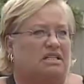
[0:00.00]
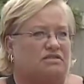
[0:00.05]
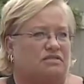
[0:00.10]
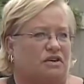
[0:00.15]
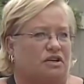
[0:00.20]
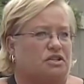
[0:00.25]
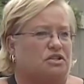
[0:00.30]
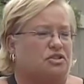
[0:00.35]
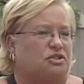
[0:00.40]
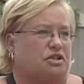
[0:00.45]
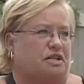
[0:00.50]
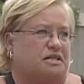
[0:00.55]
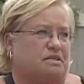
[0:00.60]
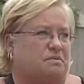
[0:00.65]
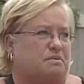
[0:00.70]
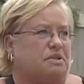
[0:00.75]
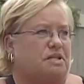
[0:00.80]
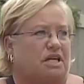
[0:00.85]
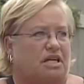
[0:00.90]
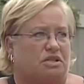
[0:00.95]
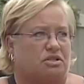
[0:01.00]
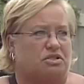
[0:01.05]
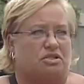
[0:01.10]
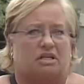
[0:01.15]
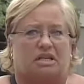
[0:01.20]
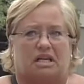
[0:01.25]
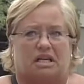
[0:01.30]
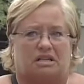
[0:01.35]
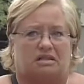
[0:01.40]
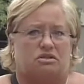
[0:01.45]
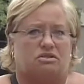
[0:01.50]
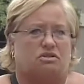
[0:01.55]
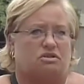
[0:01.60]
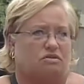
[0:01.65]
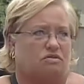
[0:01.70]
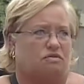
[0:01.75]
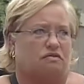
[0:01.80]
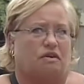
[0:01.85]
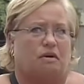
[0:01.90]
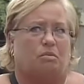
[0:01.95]
As far as transportation,
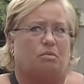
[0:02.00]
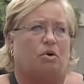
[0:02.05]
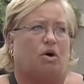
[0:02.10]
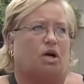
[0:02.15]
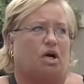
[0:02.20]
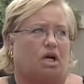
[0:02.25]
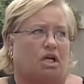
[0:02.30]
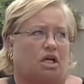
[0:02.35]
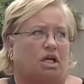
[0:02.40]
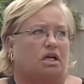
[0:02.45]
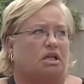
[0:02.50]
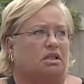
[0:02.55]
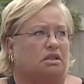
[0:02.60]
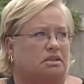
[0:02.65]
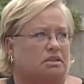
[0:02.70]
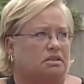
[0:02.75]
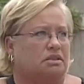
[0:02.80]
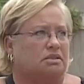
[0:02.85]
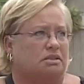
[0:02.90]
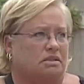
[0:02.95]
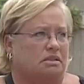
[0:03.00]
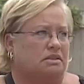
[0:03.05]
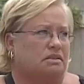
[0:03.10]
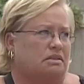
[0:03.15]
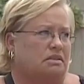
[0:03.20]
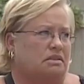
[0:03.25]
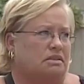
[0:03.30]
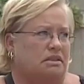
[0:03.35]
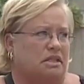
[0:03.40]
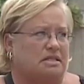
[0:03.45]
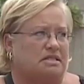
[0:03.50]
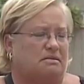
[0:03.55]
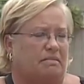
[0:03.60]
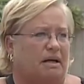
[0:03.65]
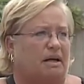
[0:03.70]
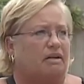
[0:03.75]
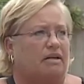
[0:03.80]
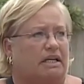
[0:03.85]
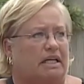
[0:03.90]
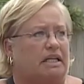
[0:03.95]
getting to and from work,
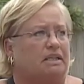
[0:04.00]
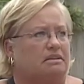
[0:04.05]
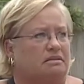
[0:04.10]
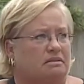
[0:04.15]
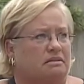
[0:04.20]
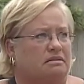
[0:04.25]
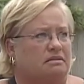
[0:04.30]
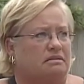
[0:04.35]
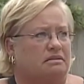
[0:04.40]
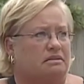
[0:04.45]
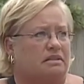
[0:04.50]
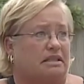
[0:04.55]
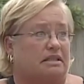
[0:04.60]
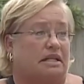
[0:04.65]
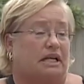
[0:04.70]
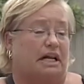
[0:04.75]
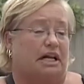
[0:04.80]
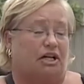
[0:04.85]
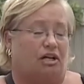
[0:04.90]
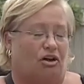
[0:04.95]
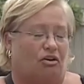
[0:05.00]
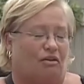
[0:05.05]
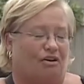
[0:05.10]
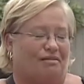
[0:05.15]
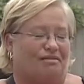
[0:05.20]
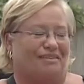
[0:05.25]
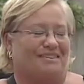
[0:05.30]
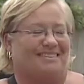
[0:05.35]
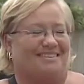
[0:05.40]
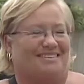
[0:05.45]
that's about it that I know